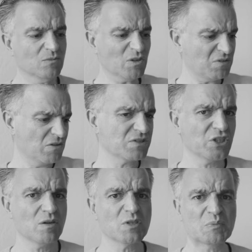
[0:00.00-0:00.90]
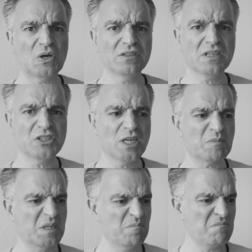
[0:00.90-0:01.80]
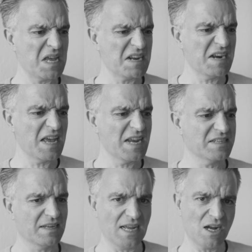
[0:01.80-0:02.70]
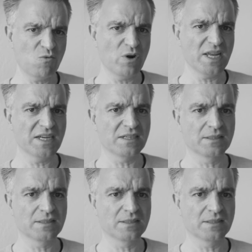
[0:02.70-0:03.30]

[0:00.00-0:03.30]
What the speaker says: Look what those Germans put on their chips. Mayonnaise. How weird.